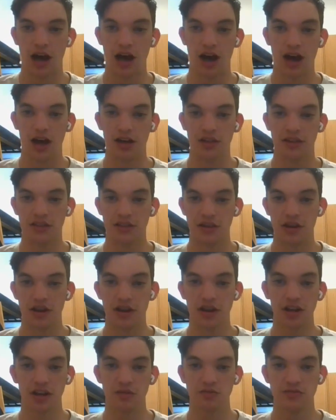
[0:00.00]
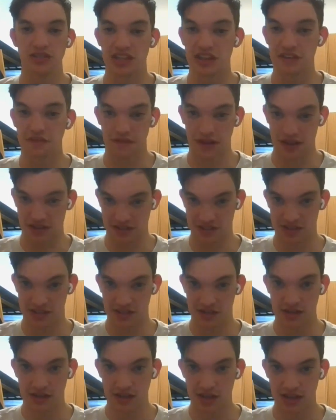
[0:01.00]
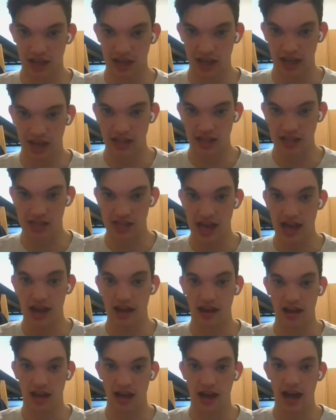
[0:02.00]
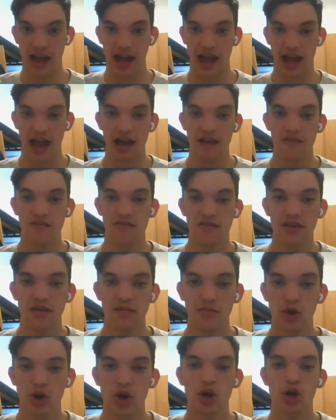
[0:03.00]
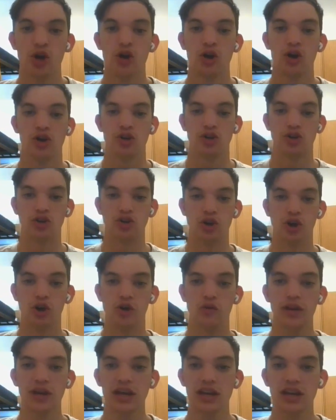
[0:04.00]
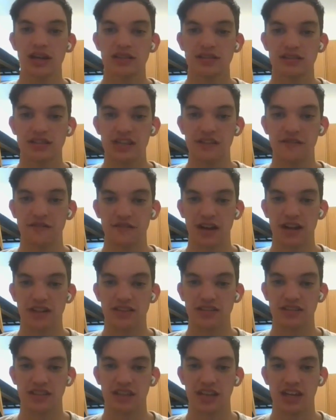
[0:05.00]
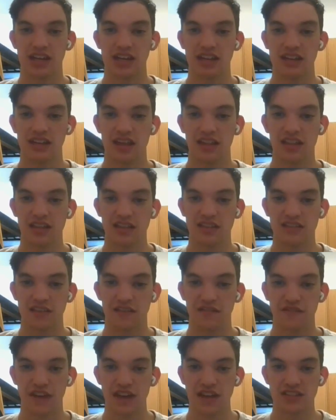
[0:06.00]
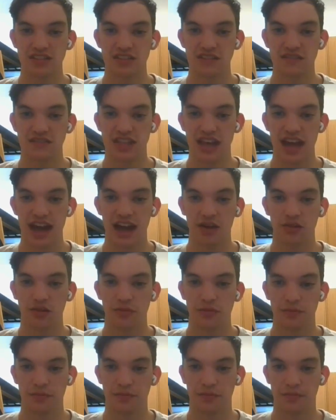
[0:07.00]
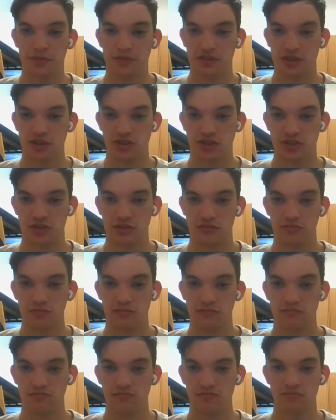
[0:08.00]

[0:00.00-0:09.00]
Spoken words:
They're going to go defense. And yeah, I have them going defense in the defensive tackle position.